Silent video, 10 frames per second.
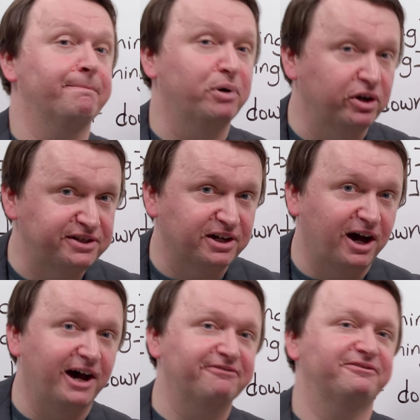put
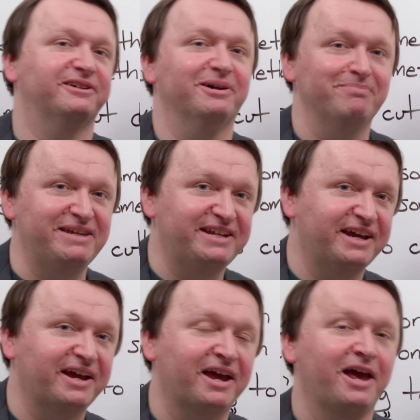off a
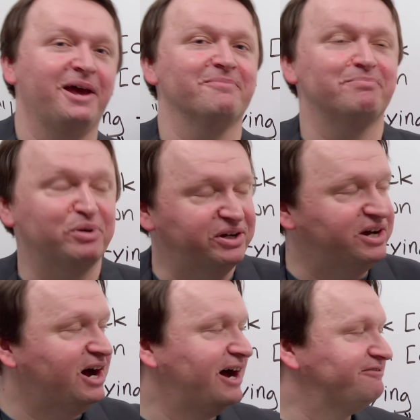meeting,
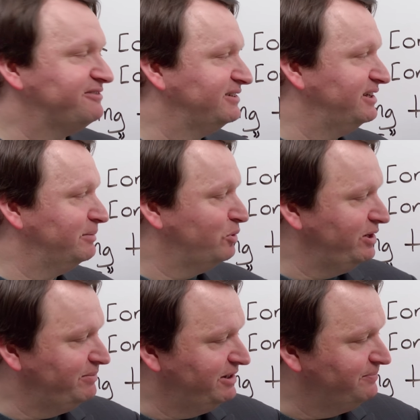put off an
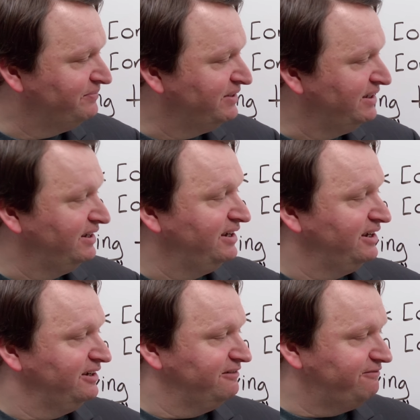appointment.
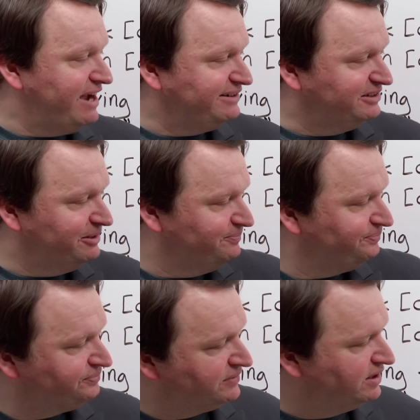Finally,
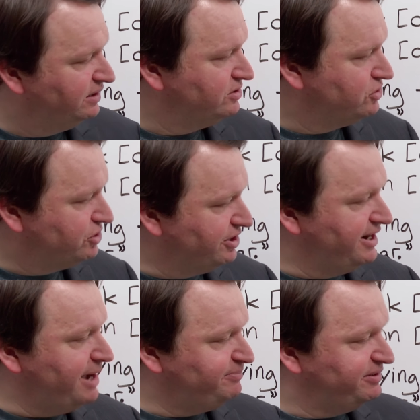
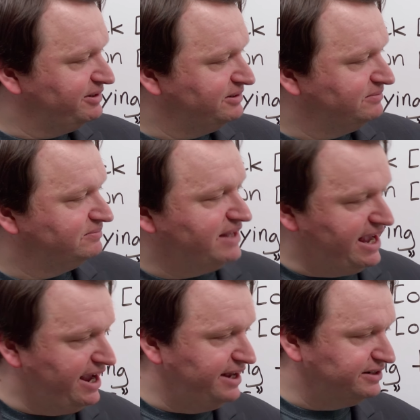turn up
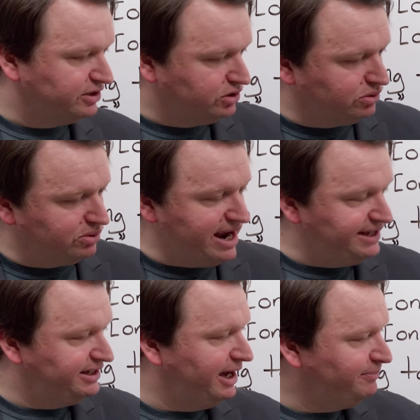and
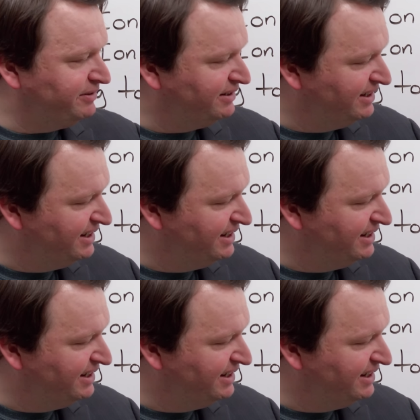crank up.